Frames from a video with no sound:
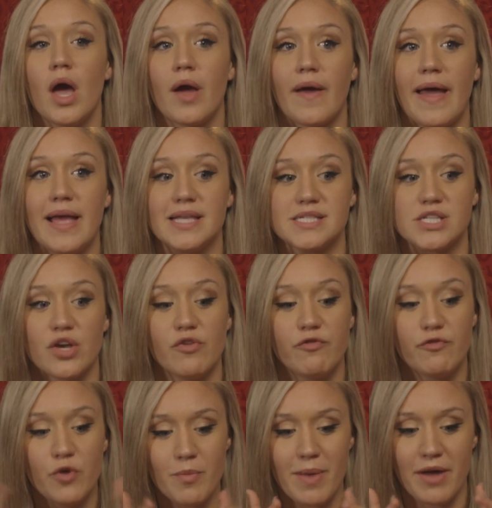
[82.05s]
Okay, so
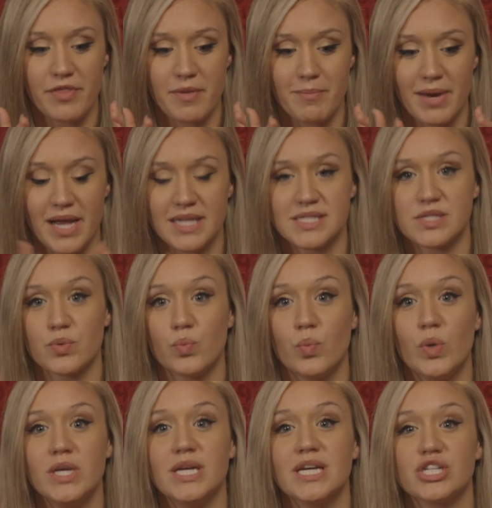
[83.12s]
full mouth implants,
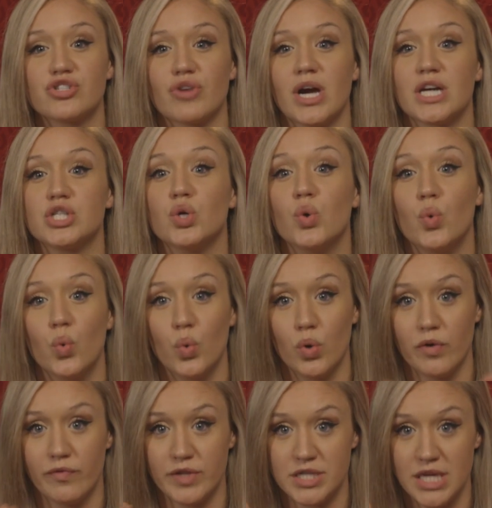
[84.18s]
we extract
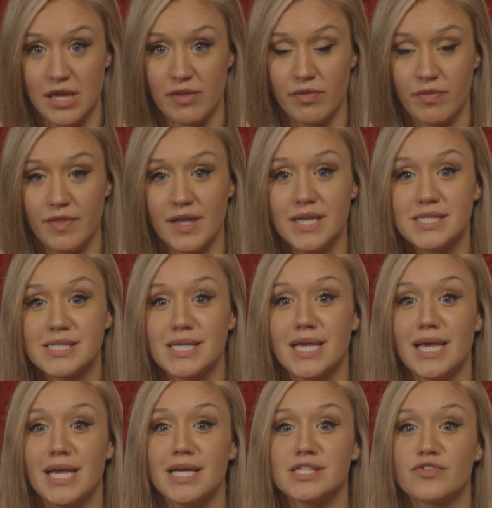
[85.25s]
all of the teeth. This
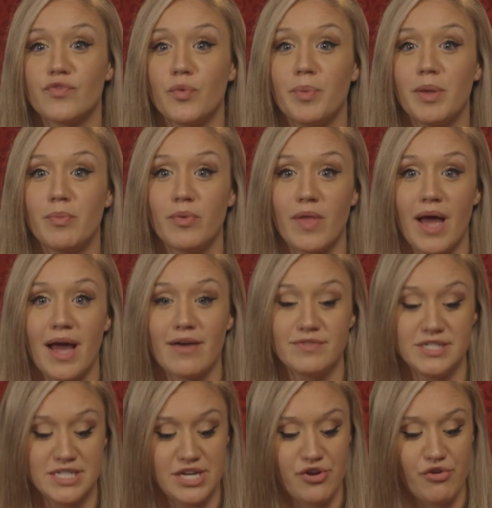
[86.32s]
is for people that
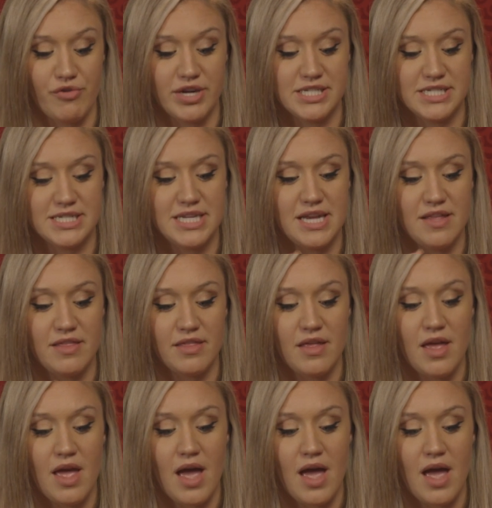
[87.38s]
have deteriorating teeth,